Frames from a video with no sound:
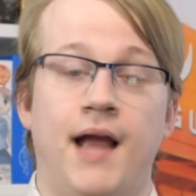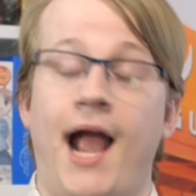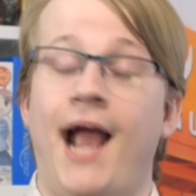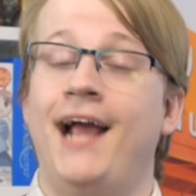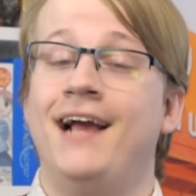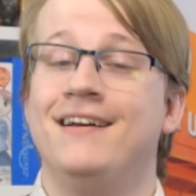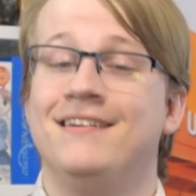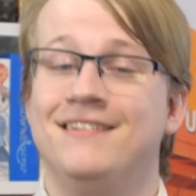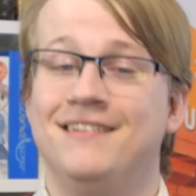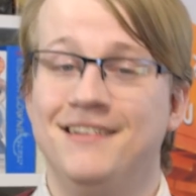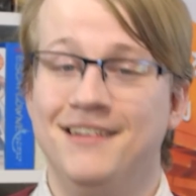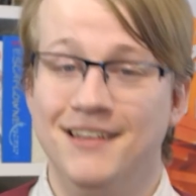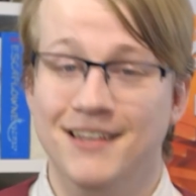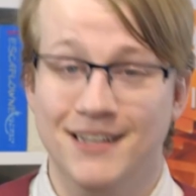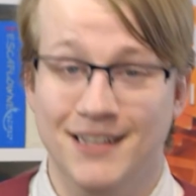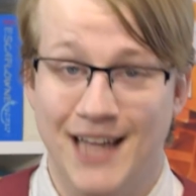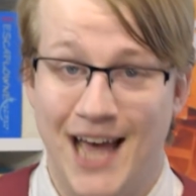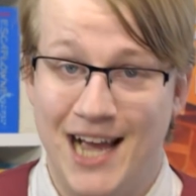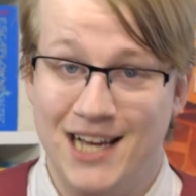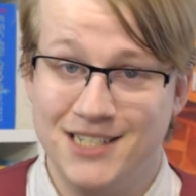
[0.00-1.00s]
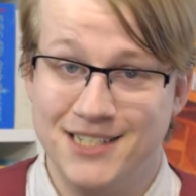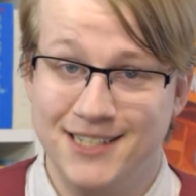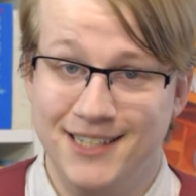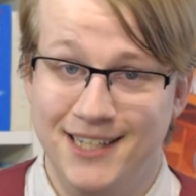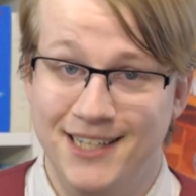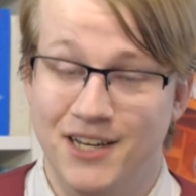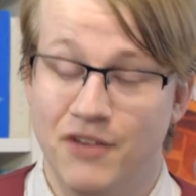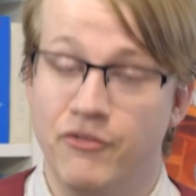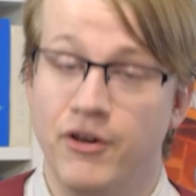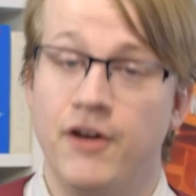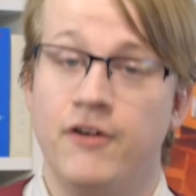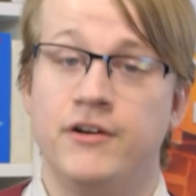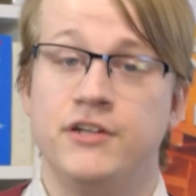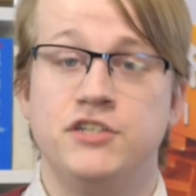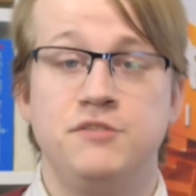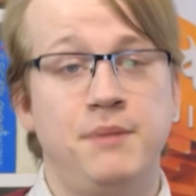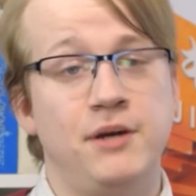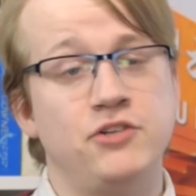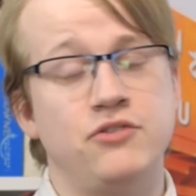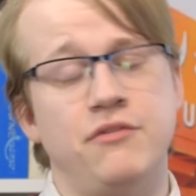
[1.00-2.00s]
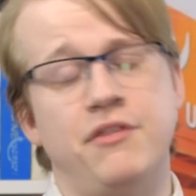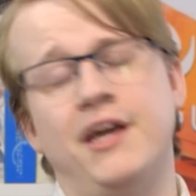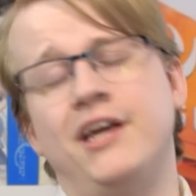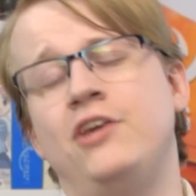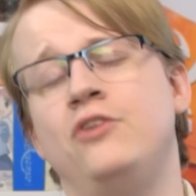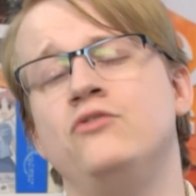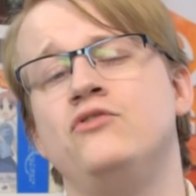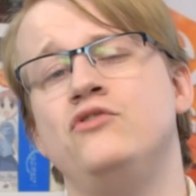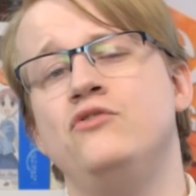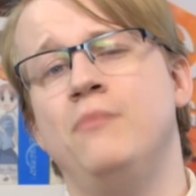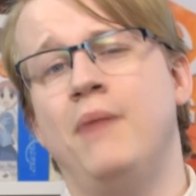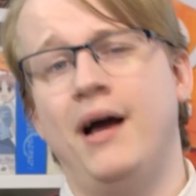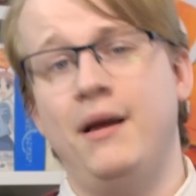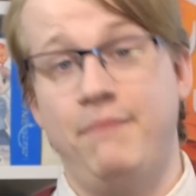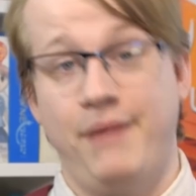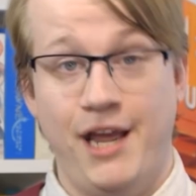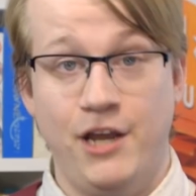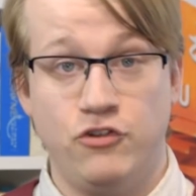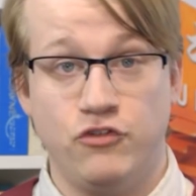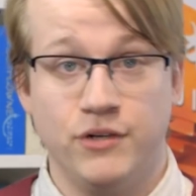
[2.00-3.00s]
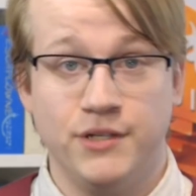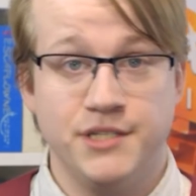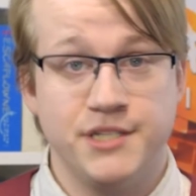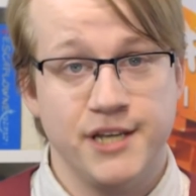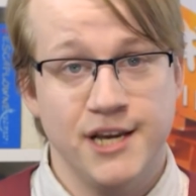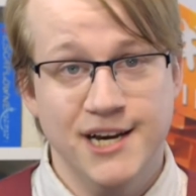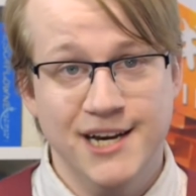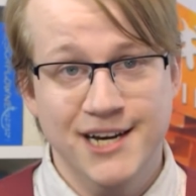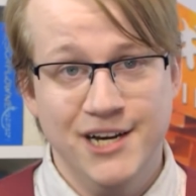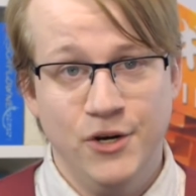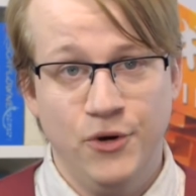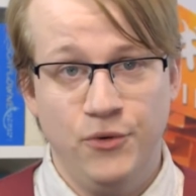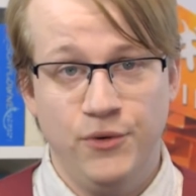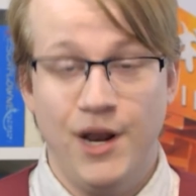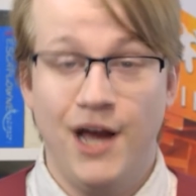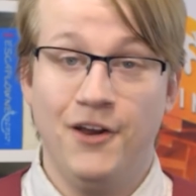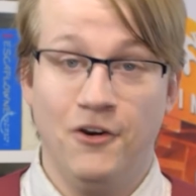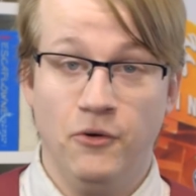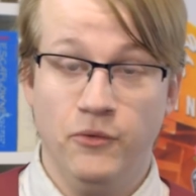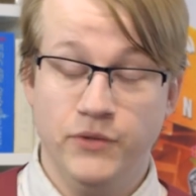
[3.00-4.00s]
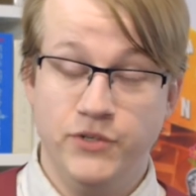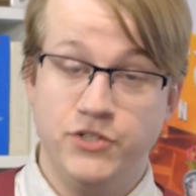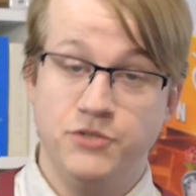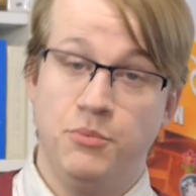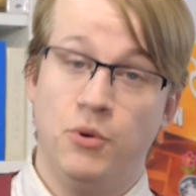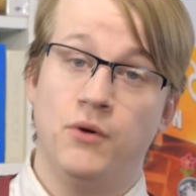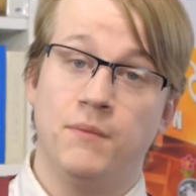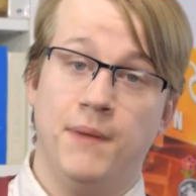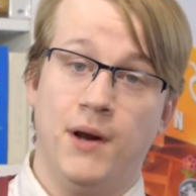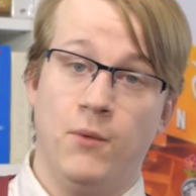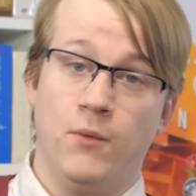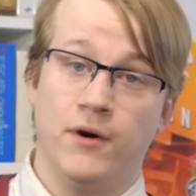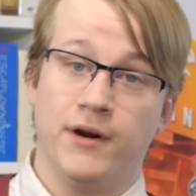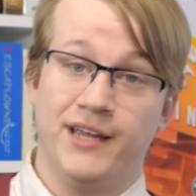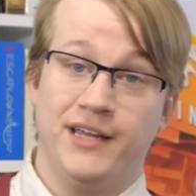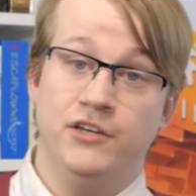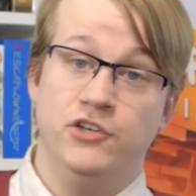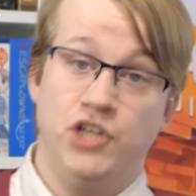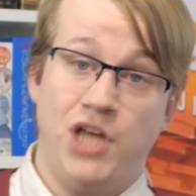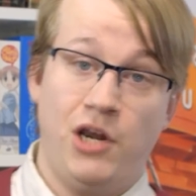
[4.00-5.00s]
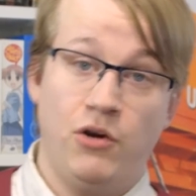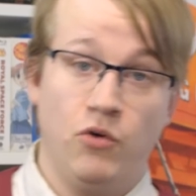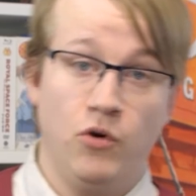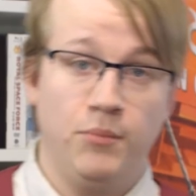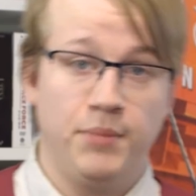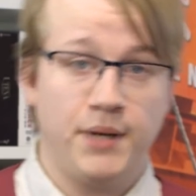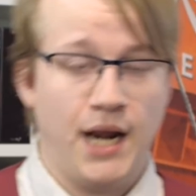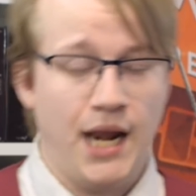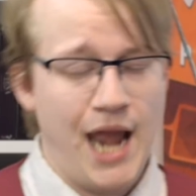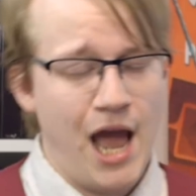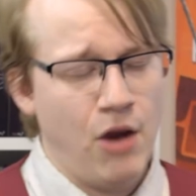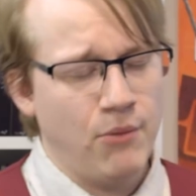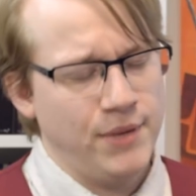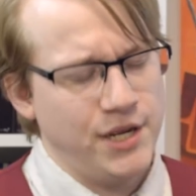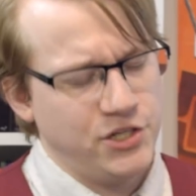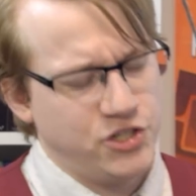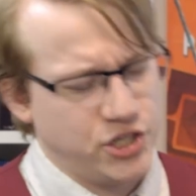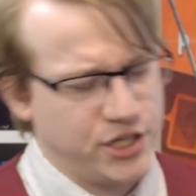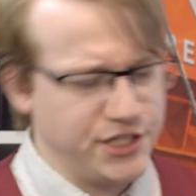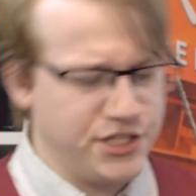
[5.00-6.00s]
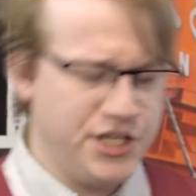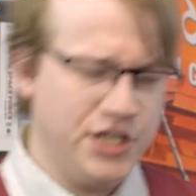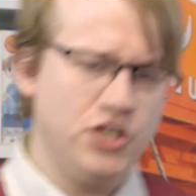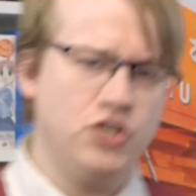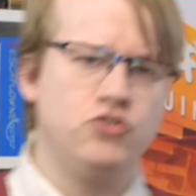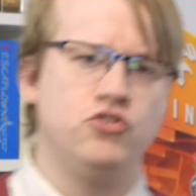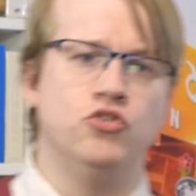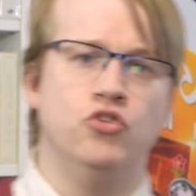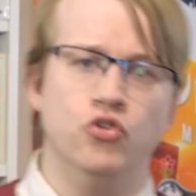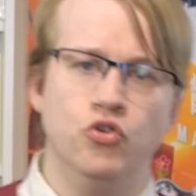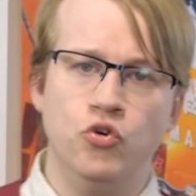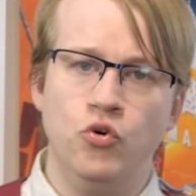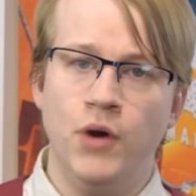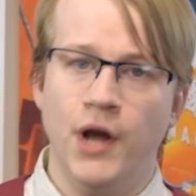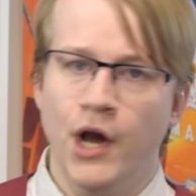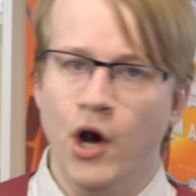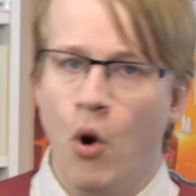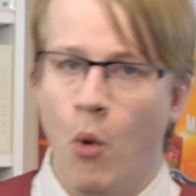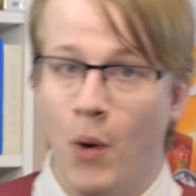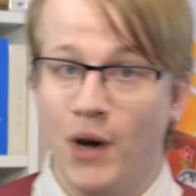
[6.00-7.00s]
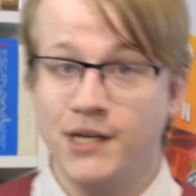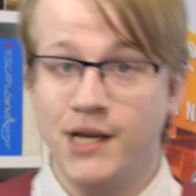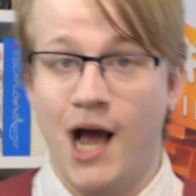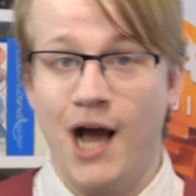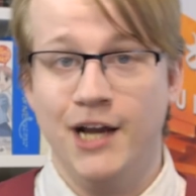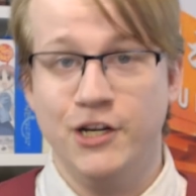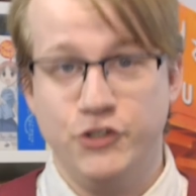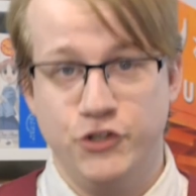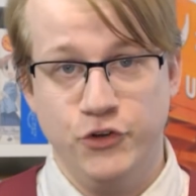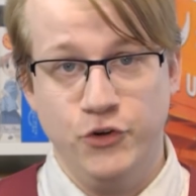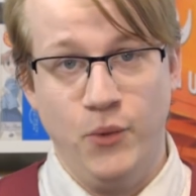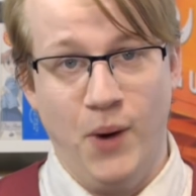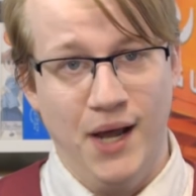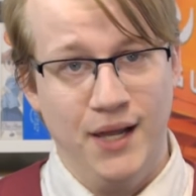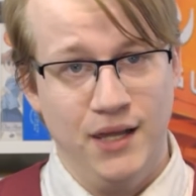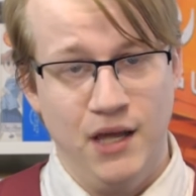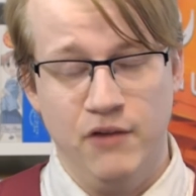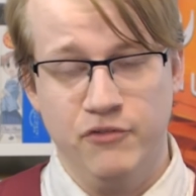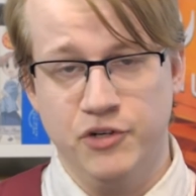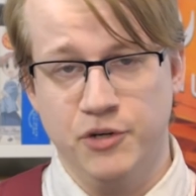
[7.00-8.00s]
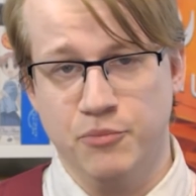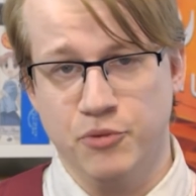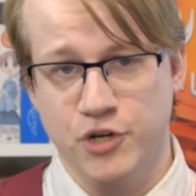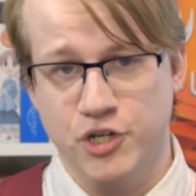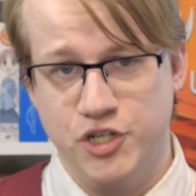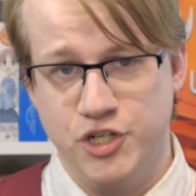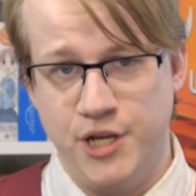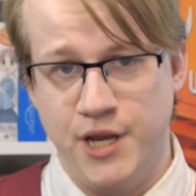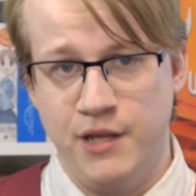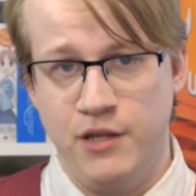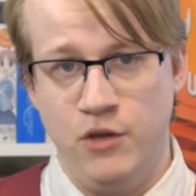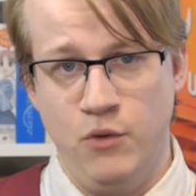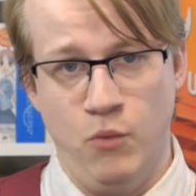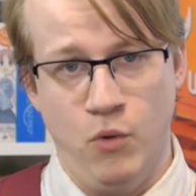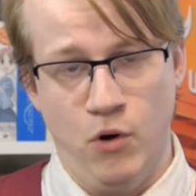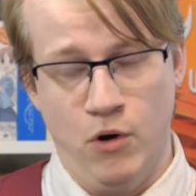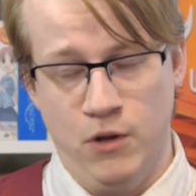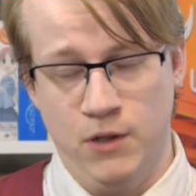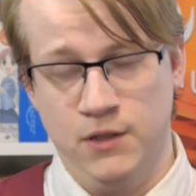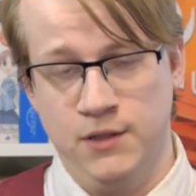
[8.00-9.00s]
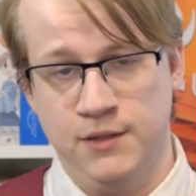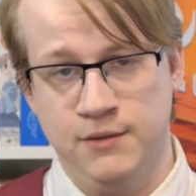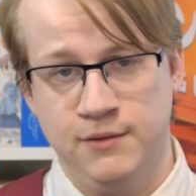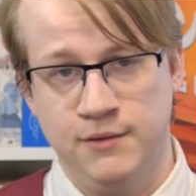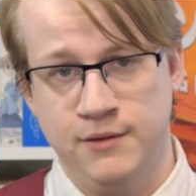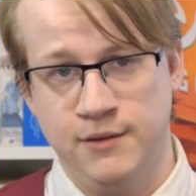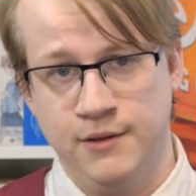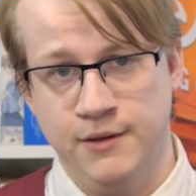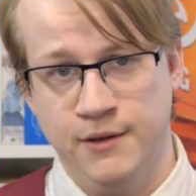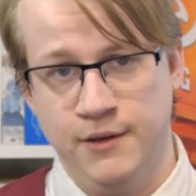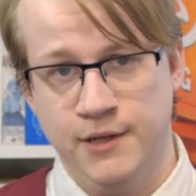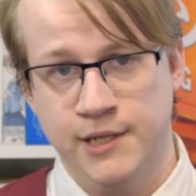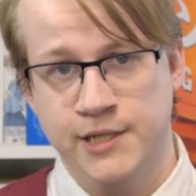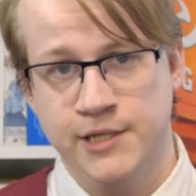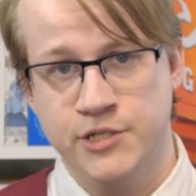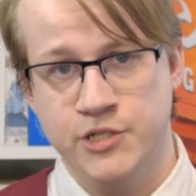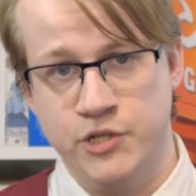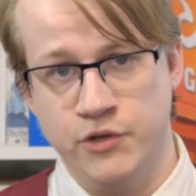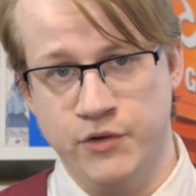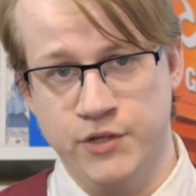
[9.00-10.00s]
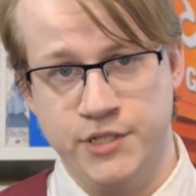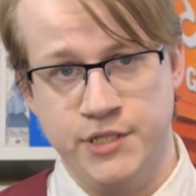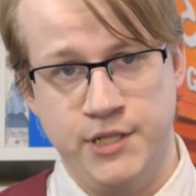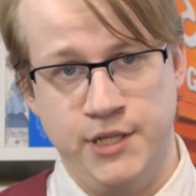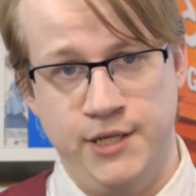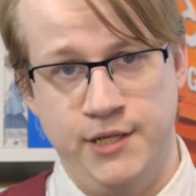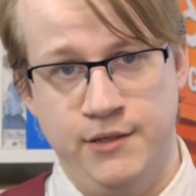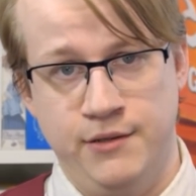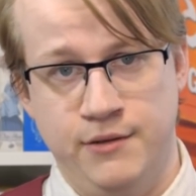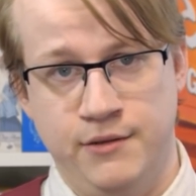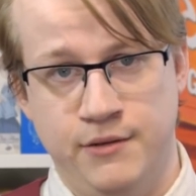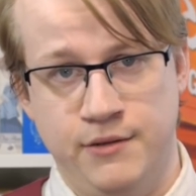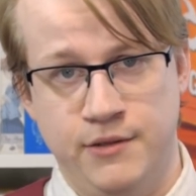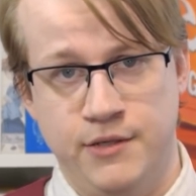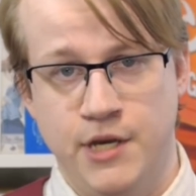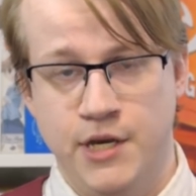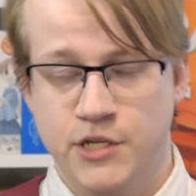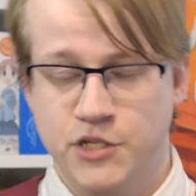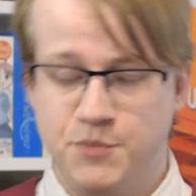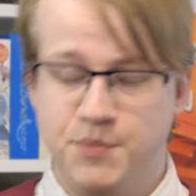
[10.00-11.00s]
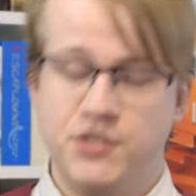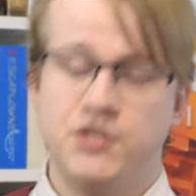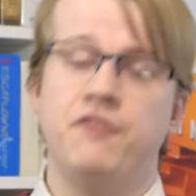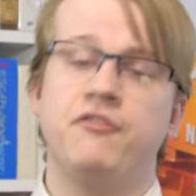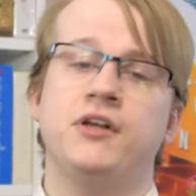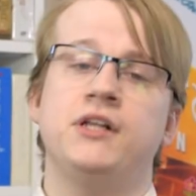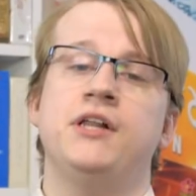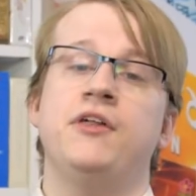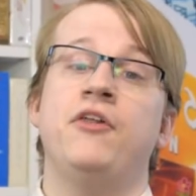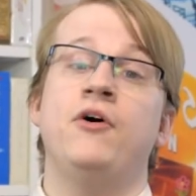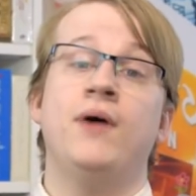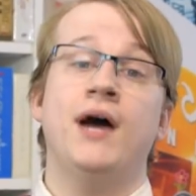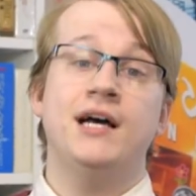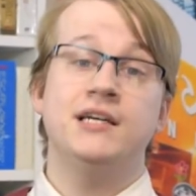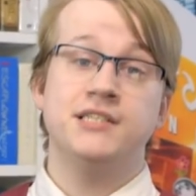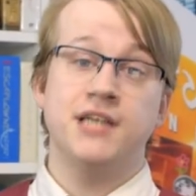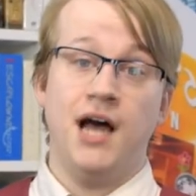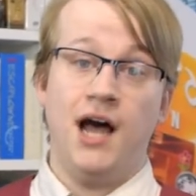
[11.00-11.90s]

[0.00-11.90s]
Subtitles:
And lastly, a very special thank you to my patrons who not only support my work in general, but allow me to continue to do what I do. I love and appreciate you all. Seriously. Specifically, though, as